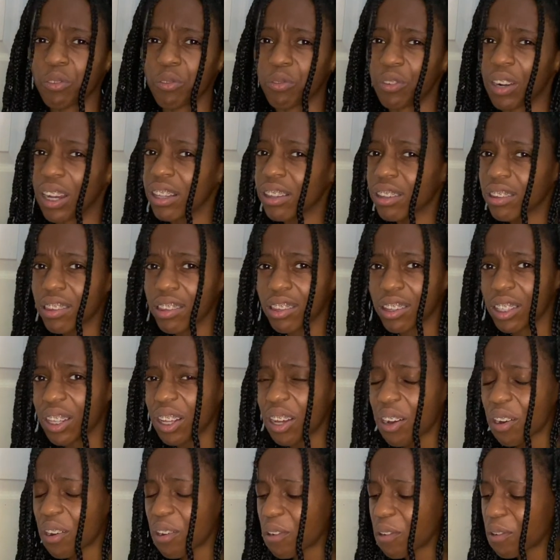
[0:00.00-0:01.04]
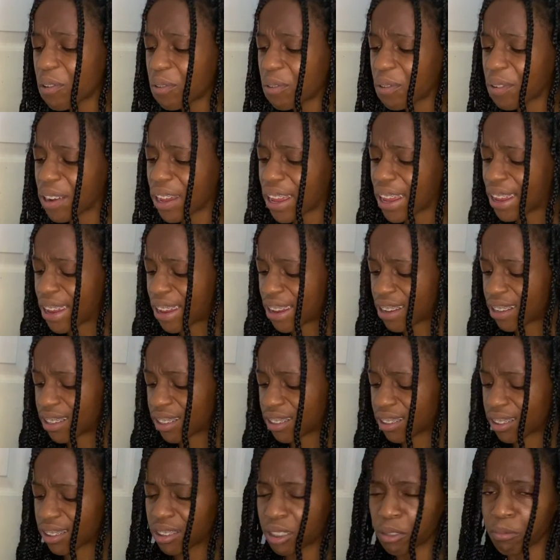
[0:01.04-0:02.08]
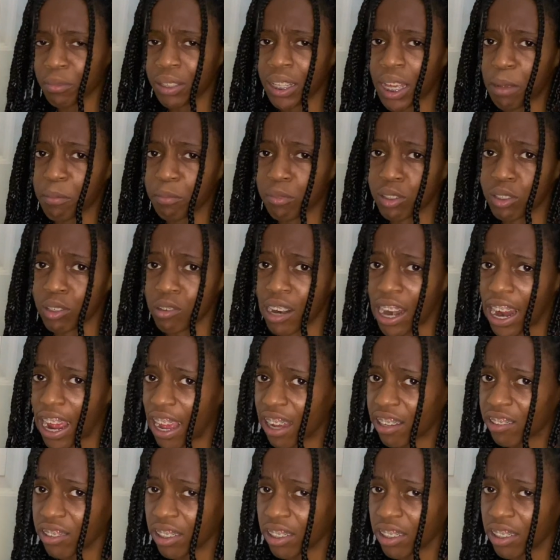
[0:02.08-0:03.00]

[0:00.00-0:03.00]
run slow and sometimes crash